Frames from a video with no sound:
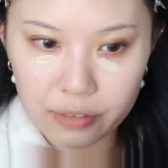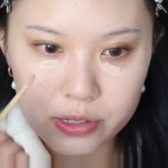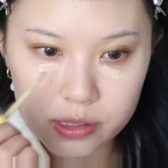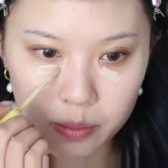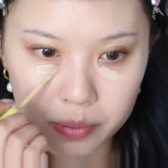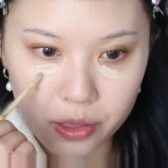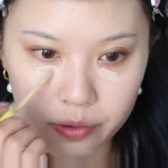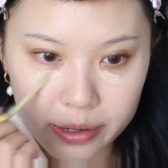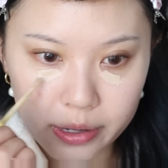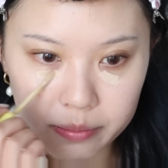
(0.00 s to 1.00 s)
if it's not
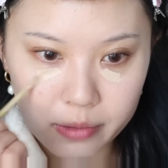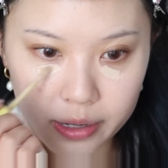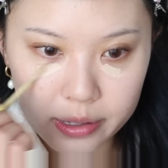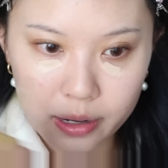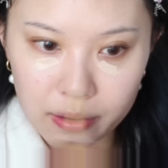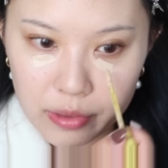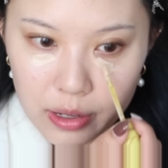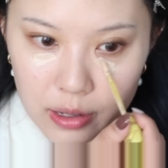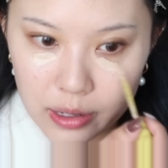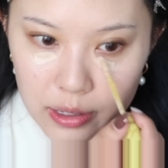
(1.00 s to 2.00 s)
bothering him right now,
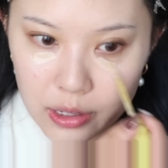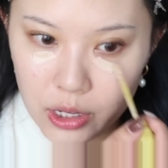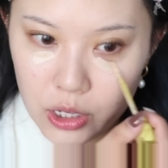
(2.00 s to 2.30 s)
then like,